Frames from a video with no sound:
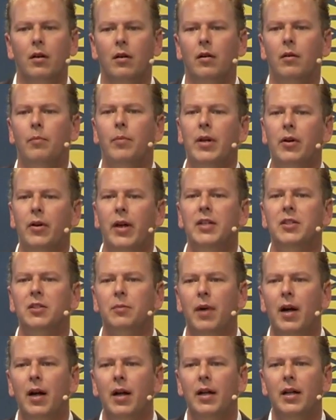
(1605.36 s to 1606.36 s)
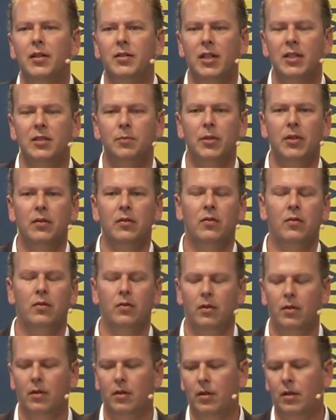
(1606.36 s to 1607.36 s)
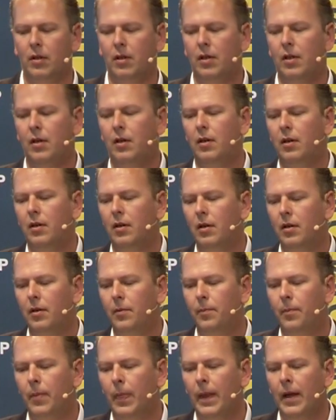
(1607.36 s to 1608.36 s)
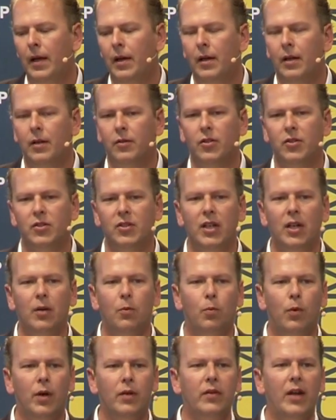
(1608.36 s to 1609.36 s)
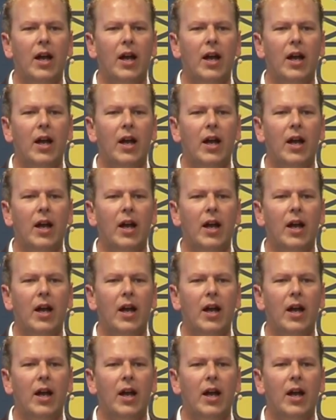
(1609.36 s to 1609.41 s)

a better HMI assessment to see what